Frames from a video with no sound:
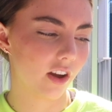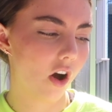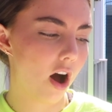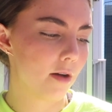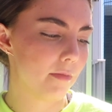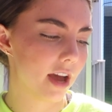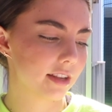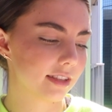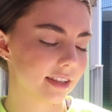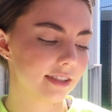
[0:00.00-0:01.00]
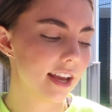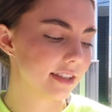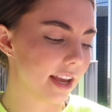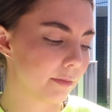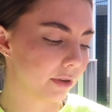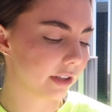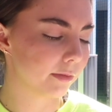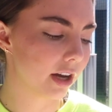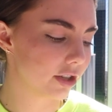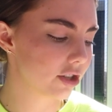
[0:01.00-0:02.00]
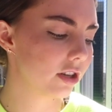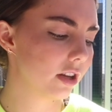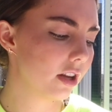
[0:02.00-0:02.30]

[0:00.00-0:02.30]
a hot mess and assess him pretty much.